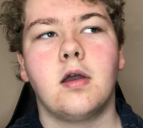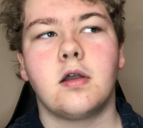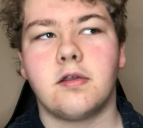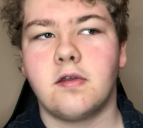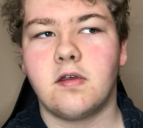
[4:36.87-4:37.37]

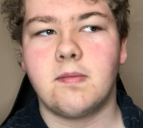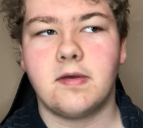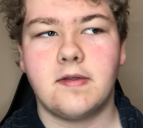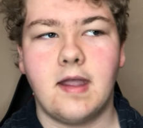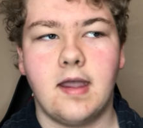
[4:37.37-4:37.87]
because of this
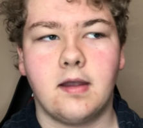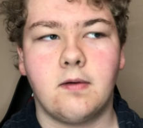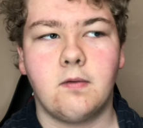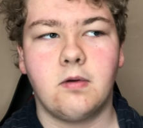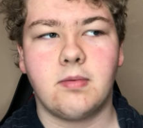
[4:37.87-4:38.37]
mistake
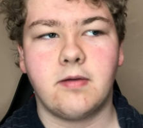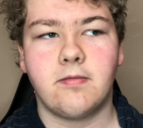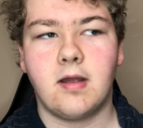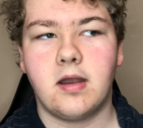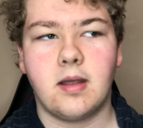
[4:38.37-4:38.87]
with my
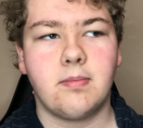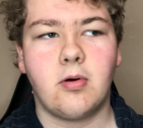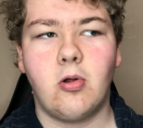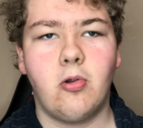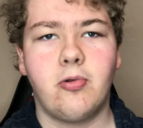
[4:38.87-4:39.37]
friend. I
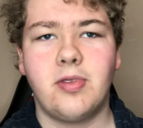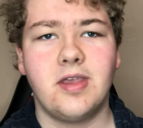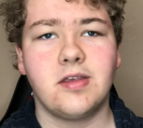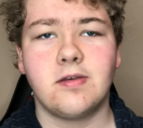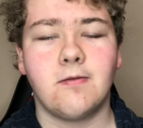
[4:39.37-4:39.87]
pulled
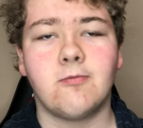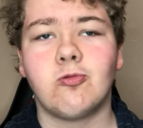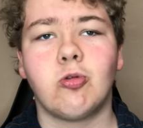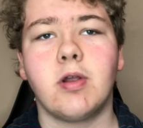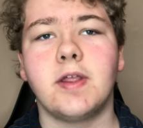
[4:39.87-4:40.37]
this
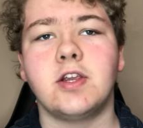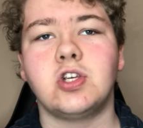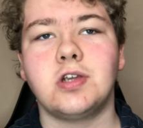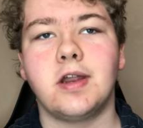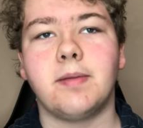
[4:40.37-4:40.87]
really
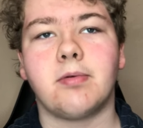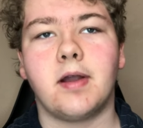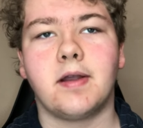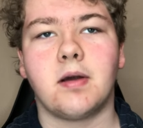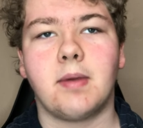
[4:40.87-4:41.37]
shitty
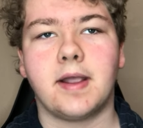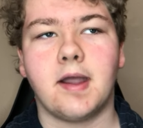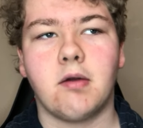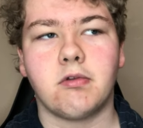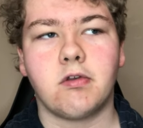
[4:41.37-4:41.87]
prank on my
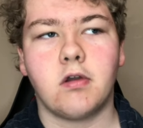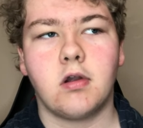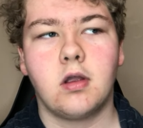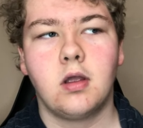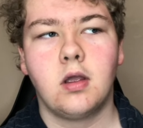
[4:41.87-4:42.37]

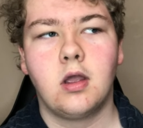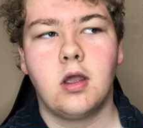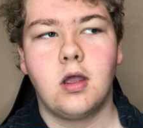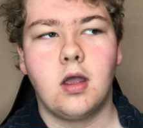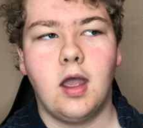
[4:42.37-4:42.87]
counselor,
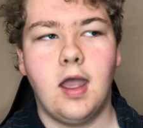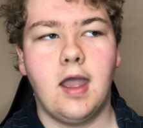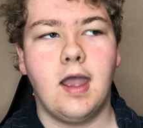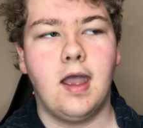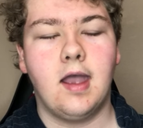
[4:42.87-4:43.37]

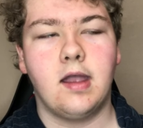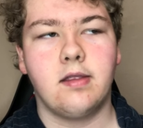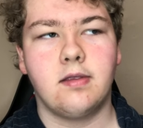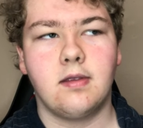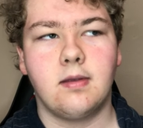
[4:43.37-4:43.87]

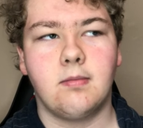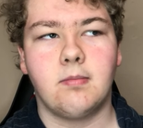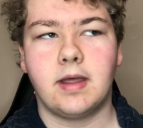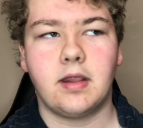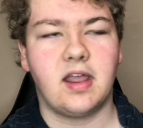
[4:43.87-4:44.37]
and
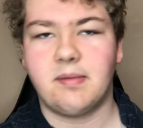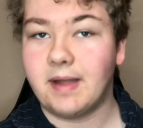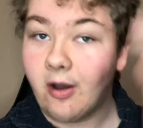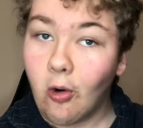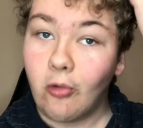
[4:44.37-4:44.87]
my, like
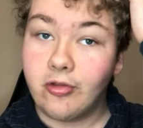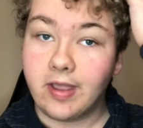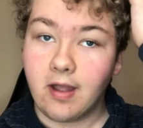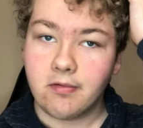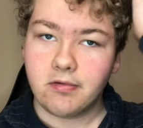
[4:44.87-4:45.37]
my old
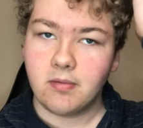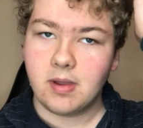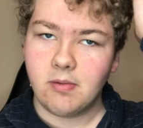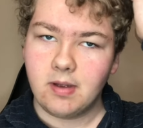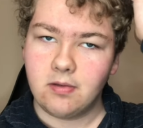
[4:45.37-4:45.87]
counselor,
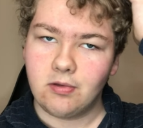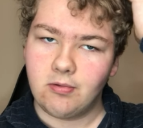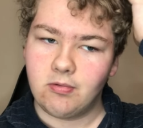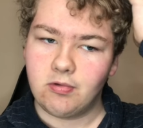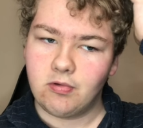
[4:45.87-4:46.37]
by the way, so
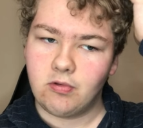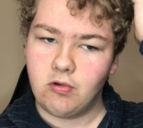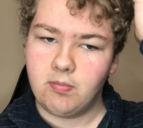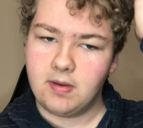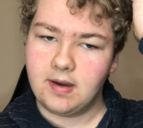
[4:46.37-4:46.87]
it was
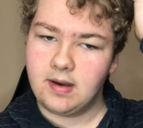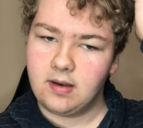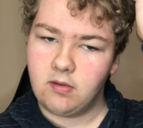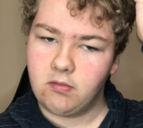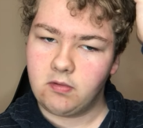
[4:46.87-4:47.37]
stupid
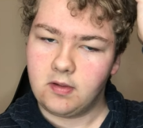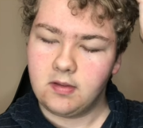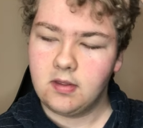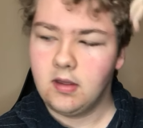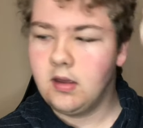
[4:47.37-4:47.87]
and
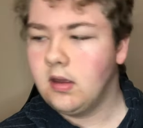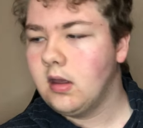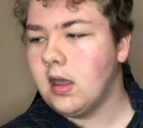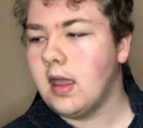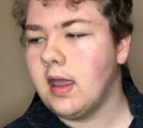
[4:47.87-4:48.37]
useless
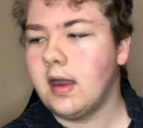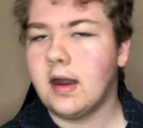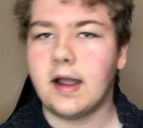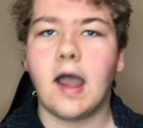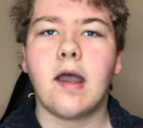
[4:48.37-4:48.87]
and
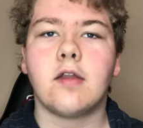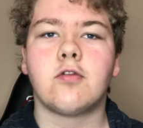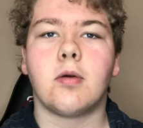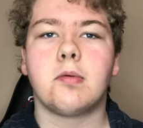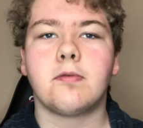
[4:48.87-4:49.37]
I got in
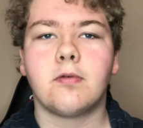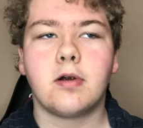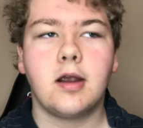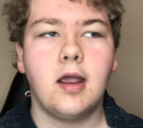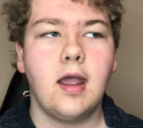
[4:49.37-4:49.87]
trouble
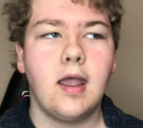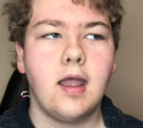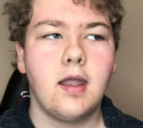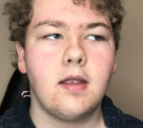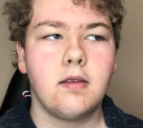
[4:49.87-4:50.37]
for it.
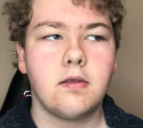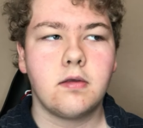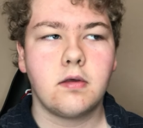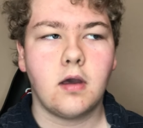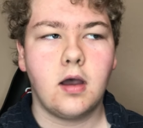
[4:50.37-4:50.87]
And
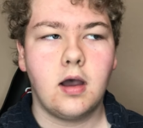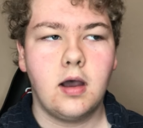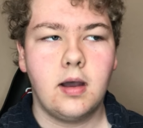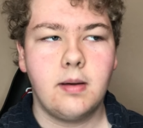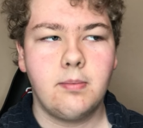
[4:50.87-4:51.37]

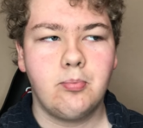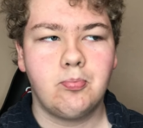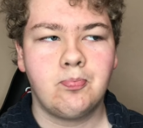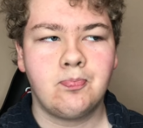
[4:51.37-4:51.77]
um,